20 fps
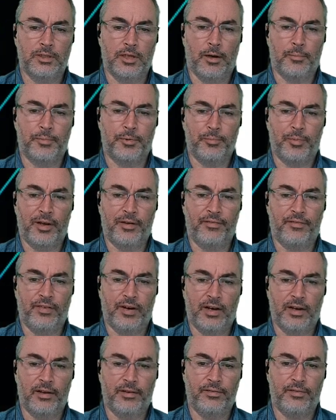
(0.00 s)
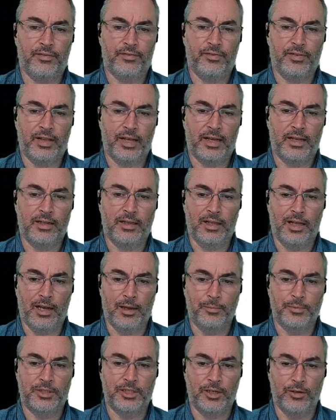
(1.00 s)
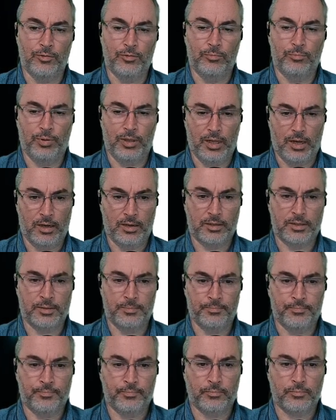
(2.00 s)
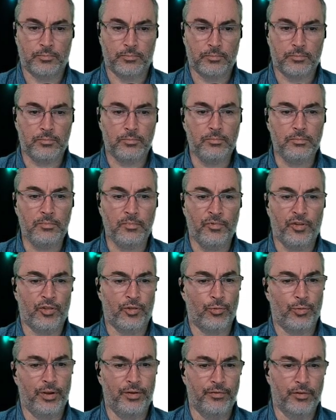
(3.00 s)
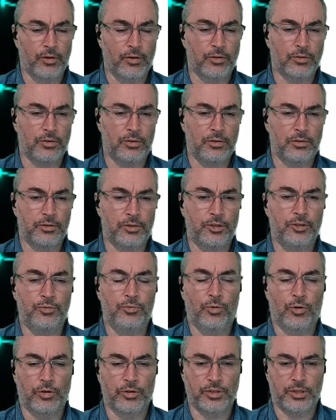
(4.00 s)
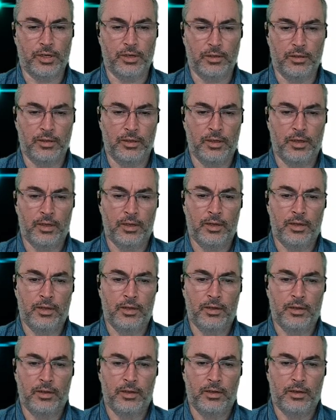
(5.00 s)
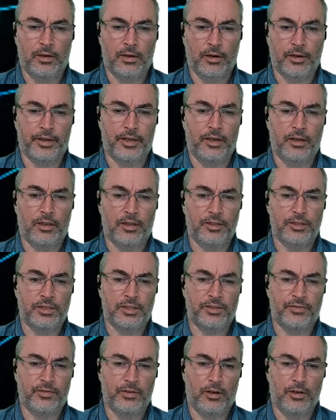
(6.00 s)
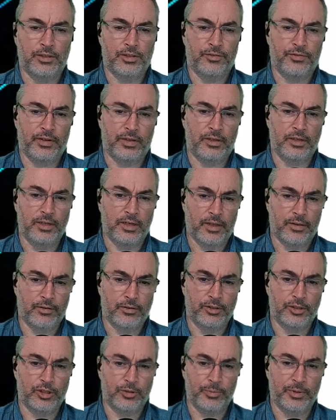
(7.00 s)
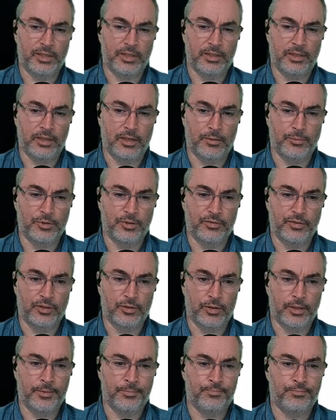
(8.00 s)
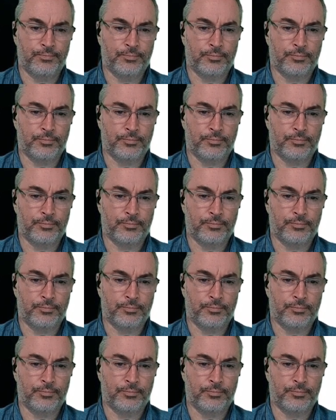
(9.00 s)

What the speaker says: topped by 5 flat limestone blocks, 3 vertical, 2 horizontal. Archaeologists also found another instrument in the observatory,